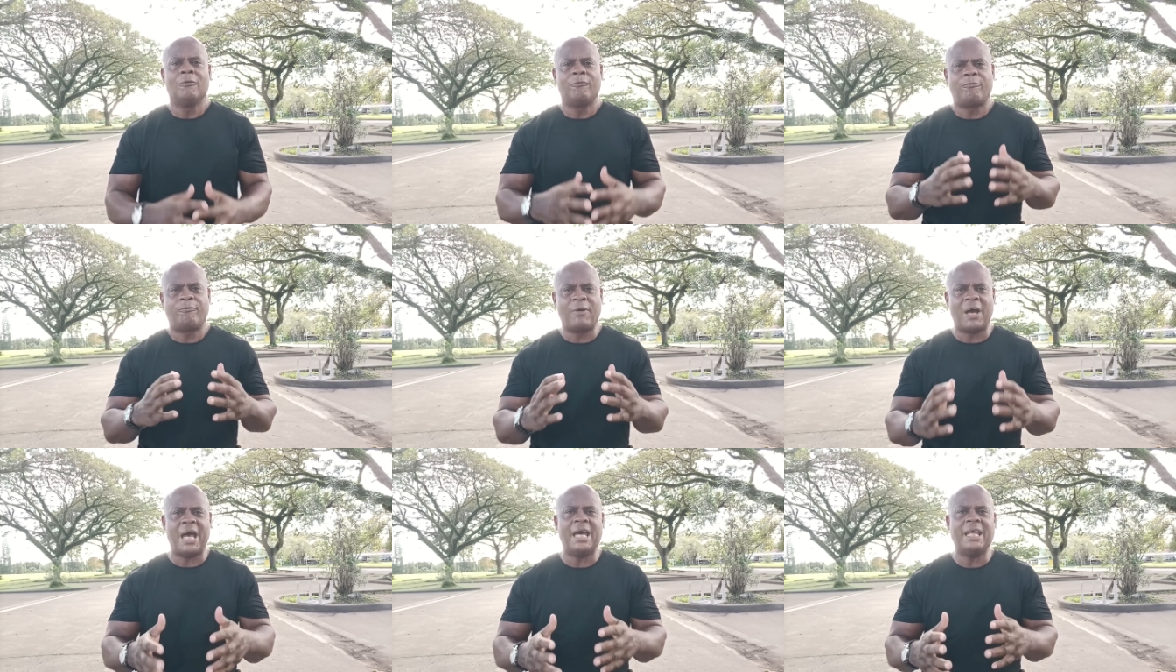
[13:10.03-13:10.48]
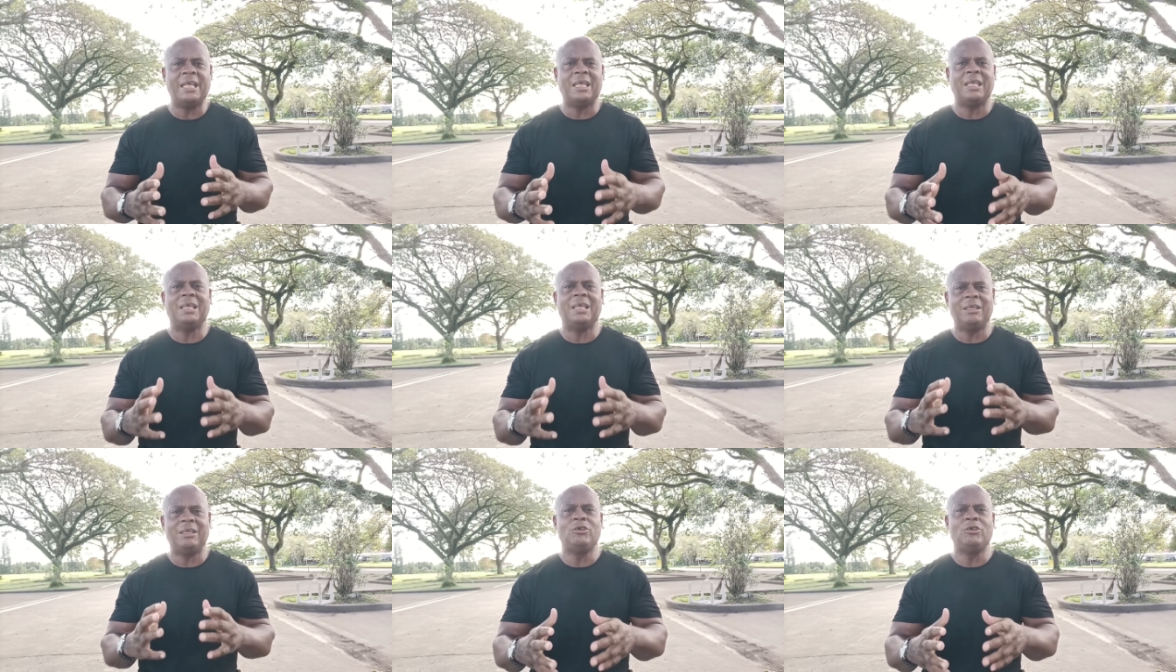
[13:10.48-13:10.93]
Find
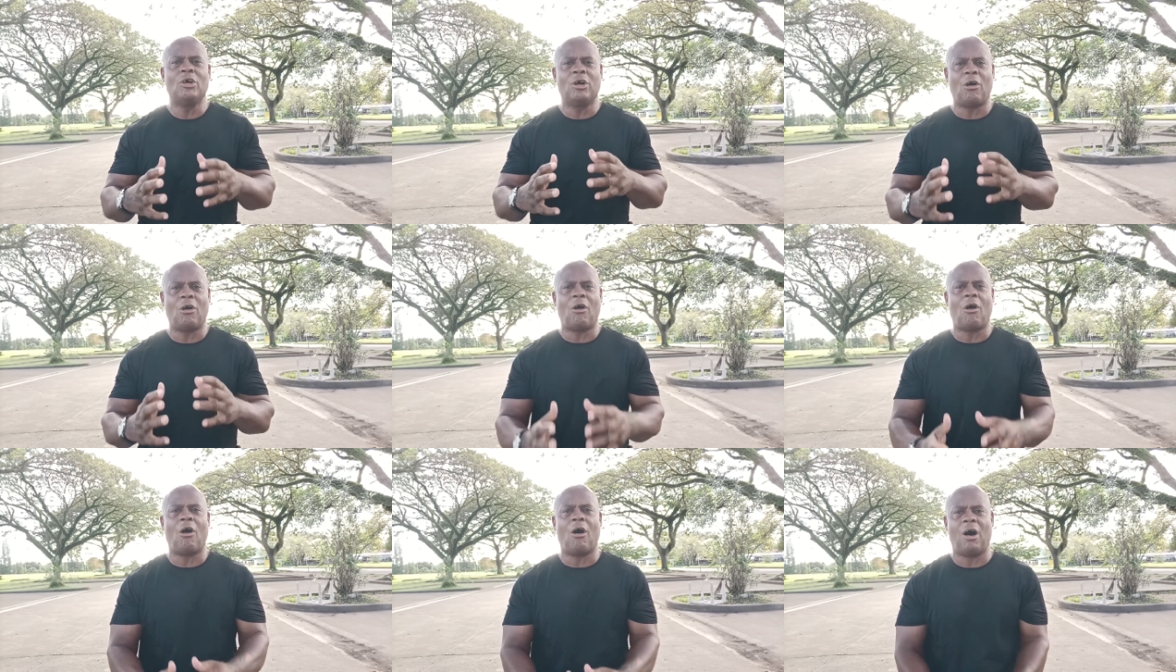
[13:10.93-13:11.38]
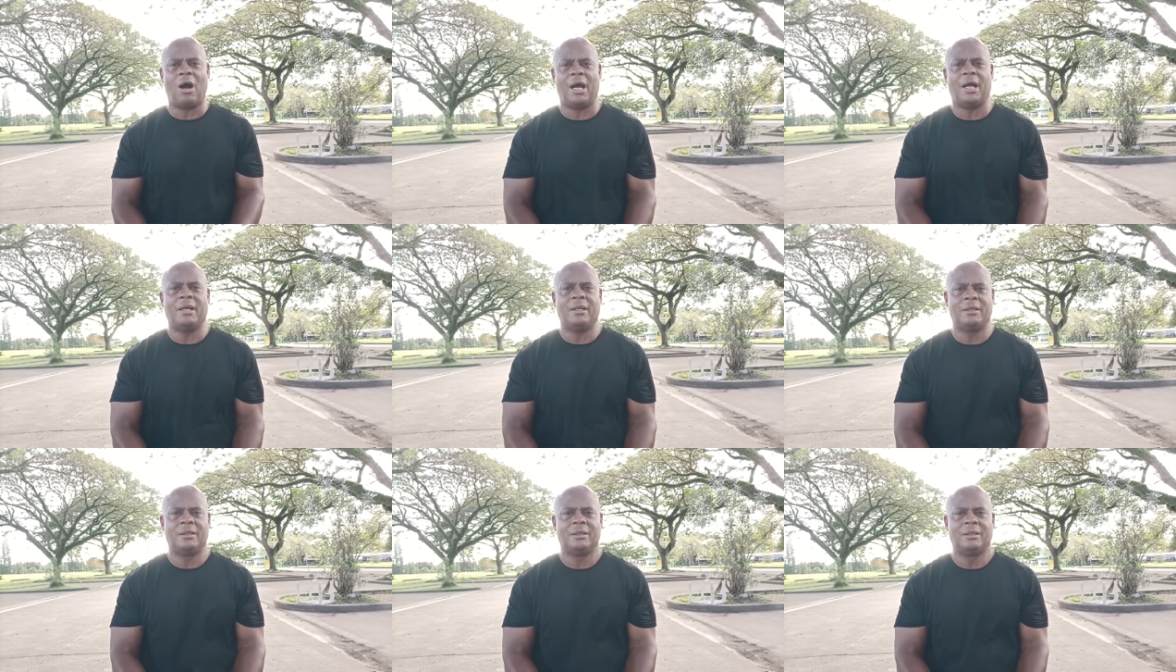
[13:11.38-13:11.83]
it in your
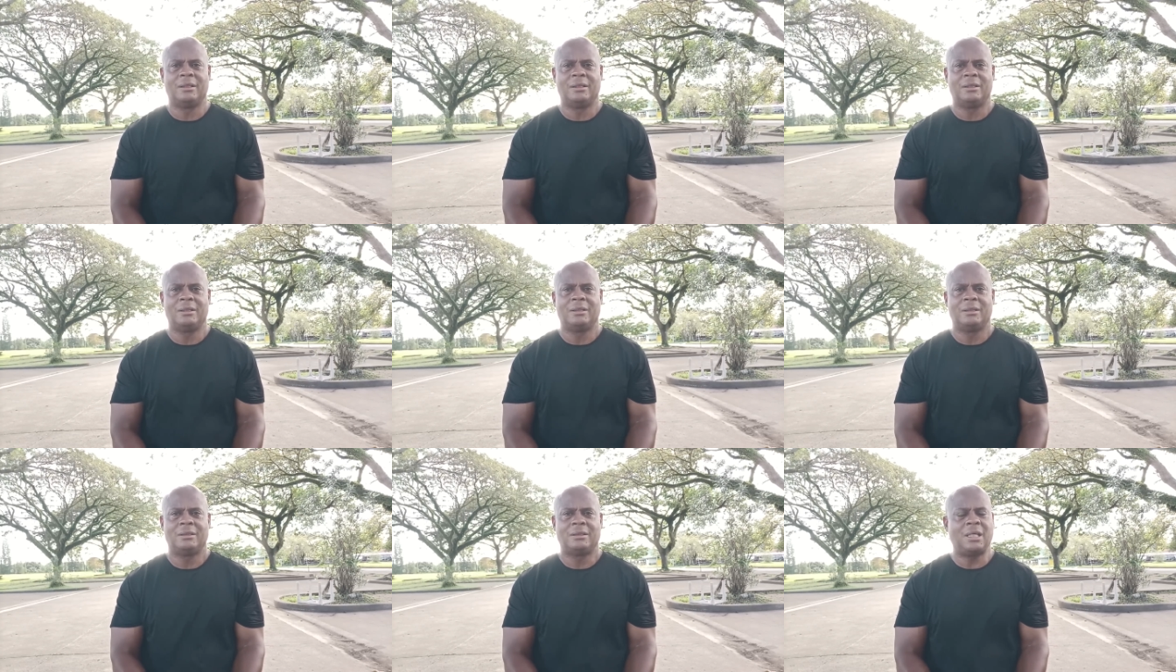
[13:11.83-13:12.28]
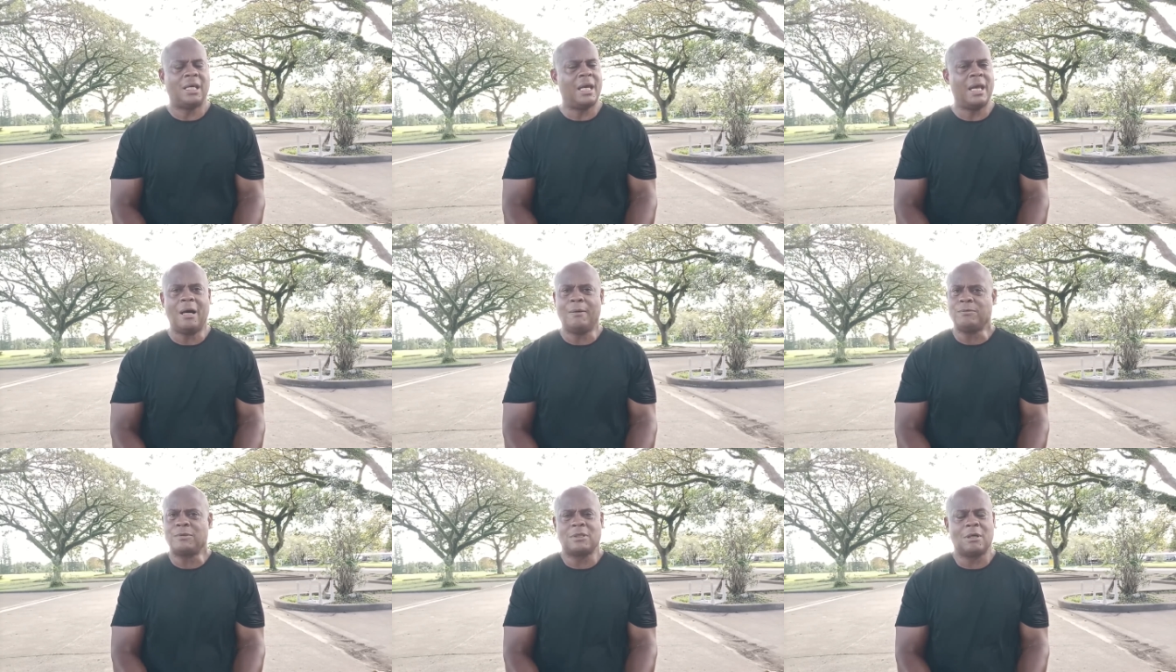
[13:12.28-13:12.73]
heart to
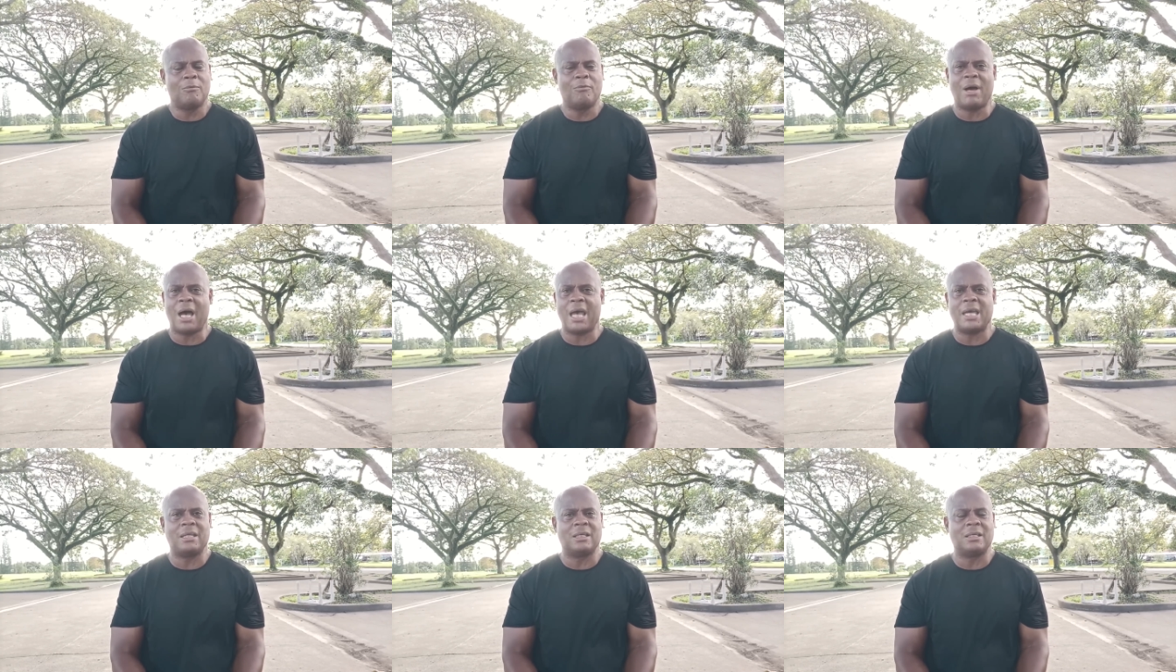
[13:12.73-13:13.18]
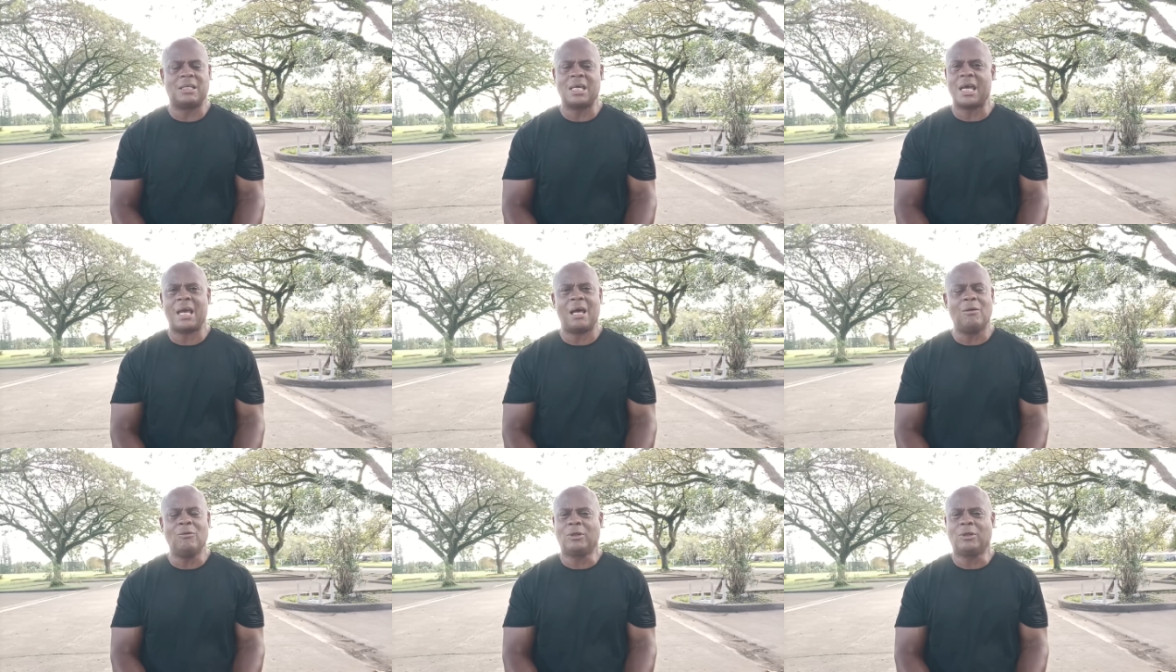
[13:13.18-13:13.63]
help somebody
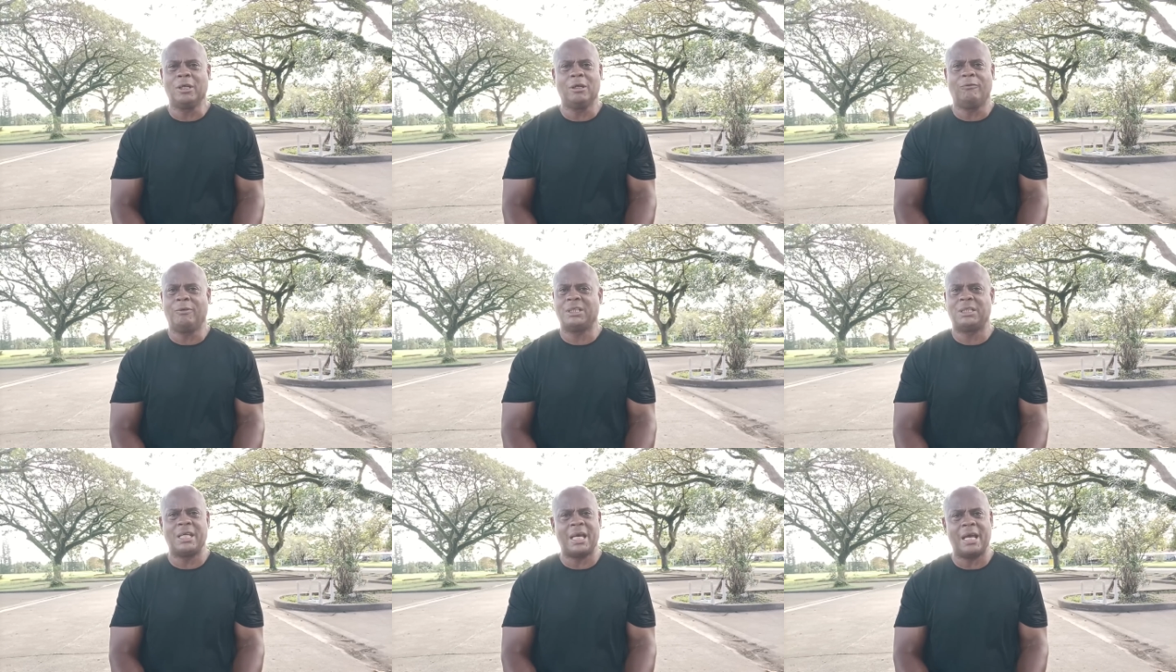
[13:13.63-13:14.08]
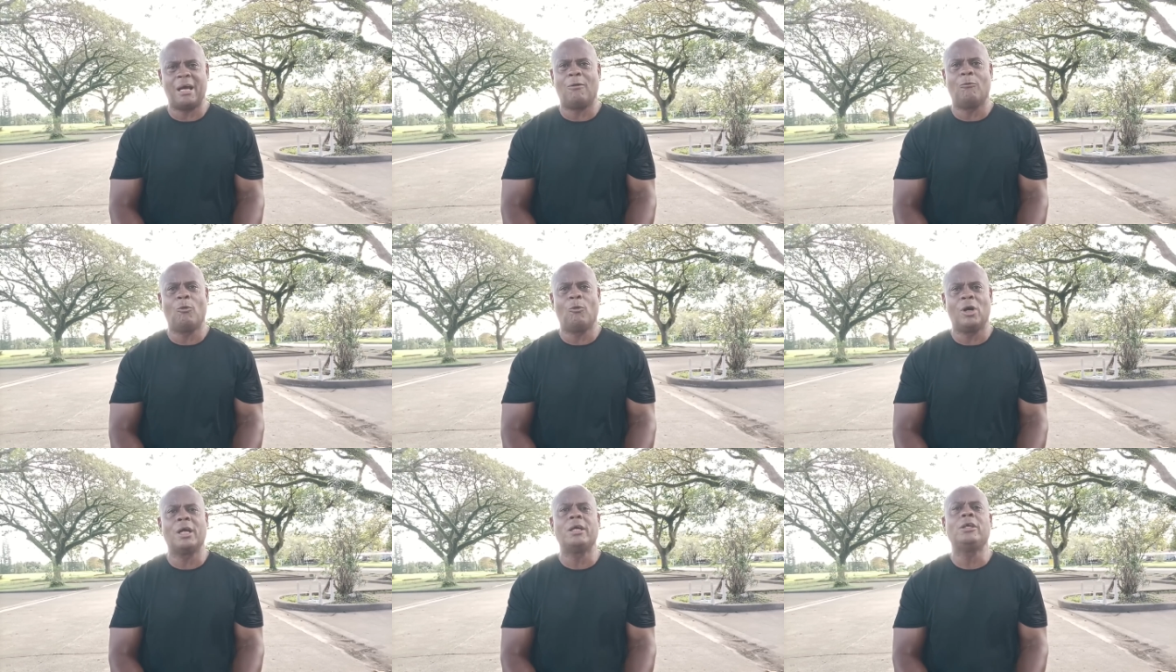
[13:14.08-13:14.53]
today. I don't care what
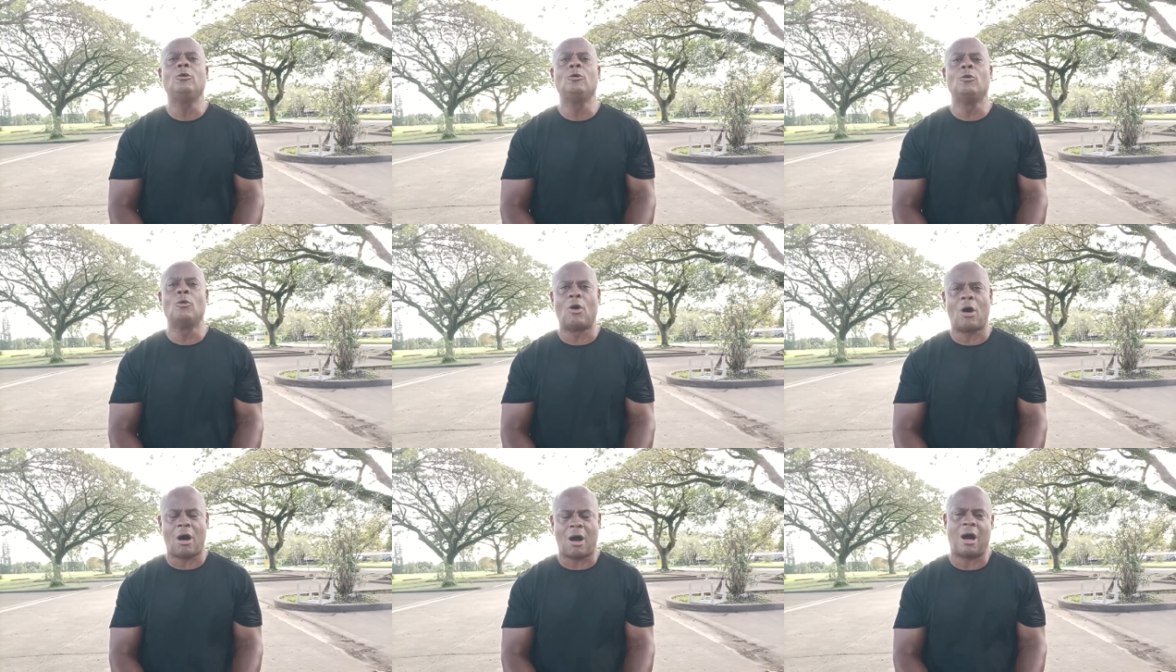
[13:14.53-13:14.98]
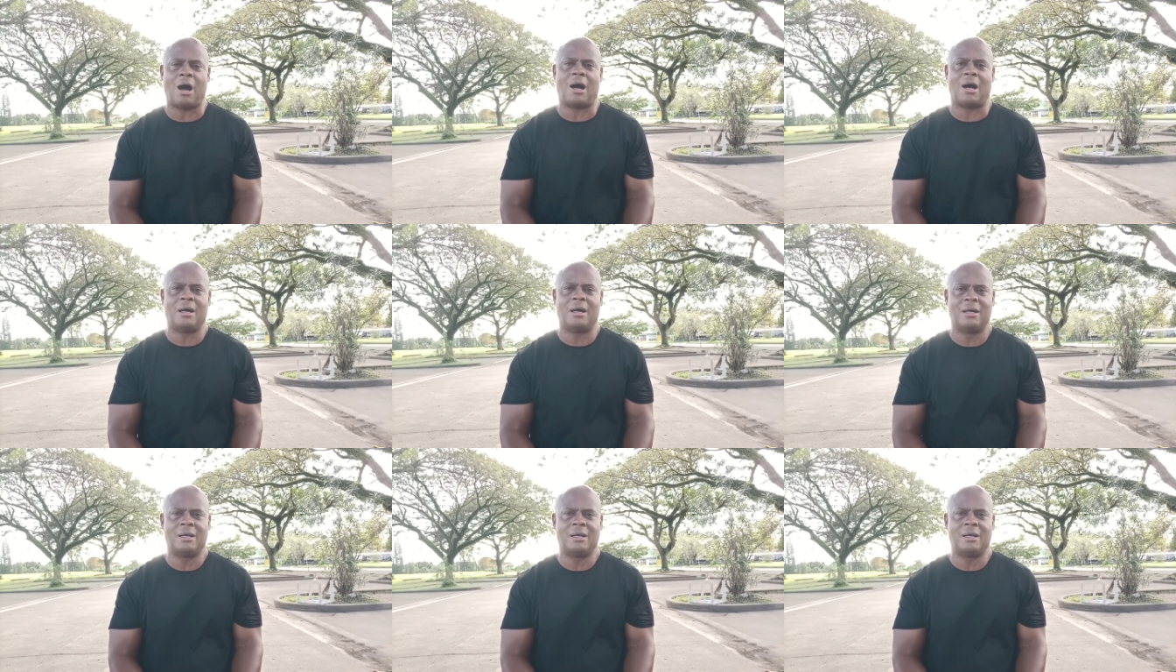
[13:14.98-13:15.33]
damn where you are.